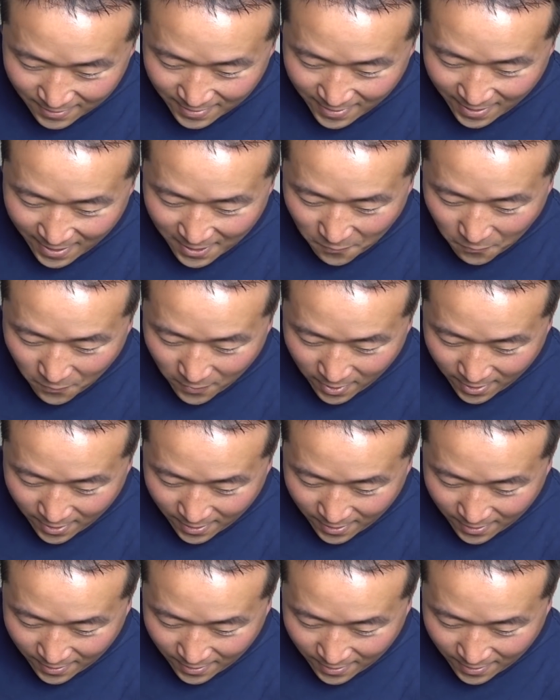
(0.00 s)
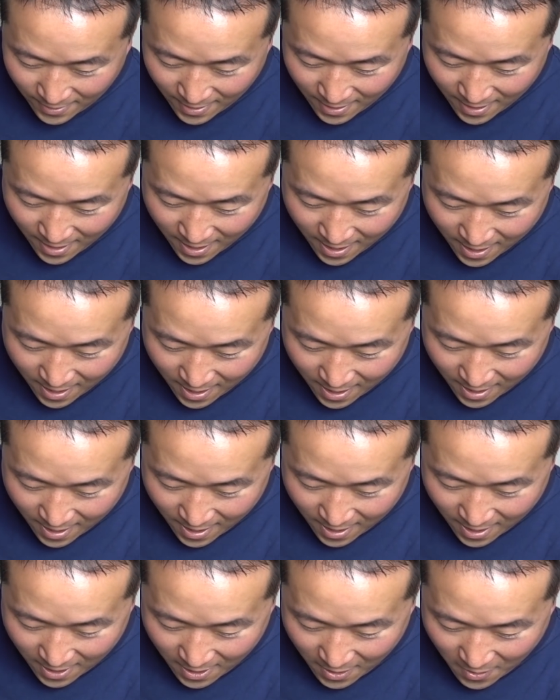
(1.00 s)
They weigh
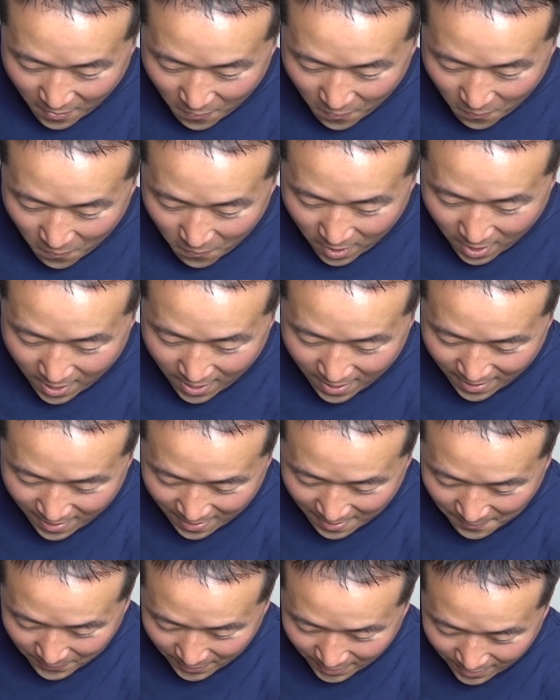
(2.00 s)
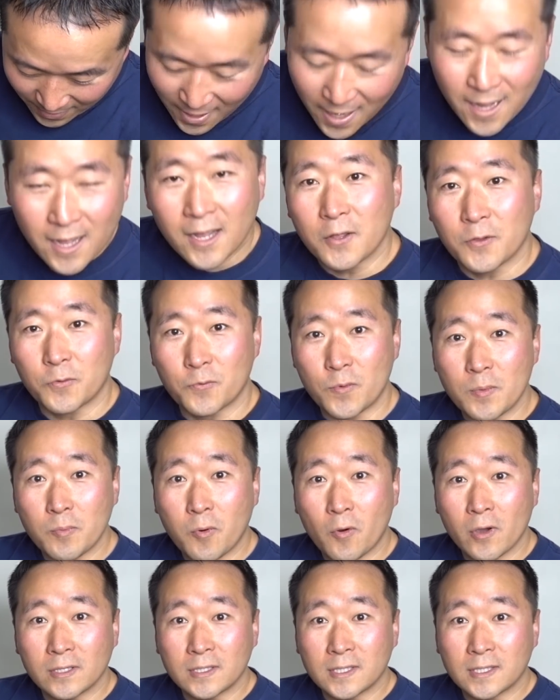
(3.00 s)
a whopping
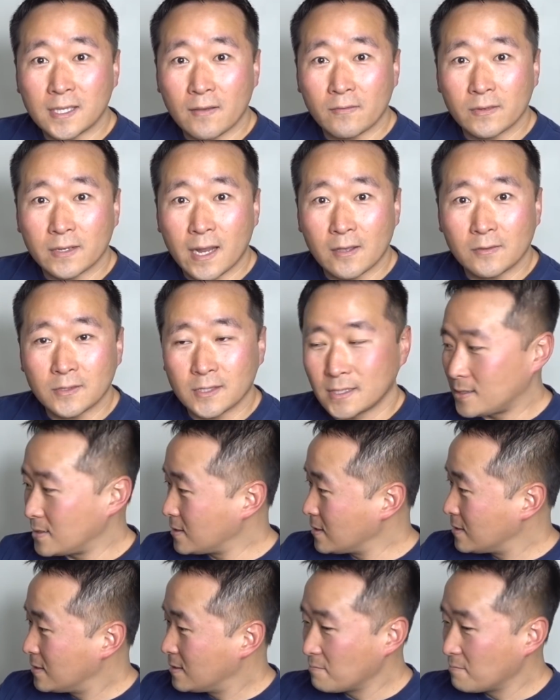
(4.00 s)
3.7 ounces.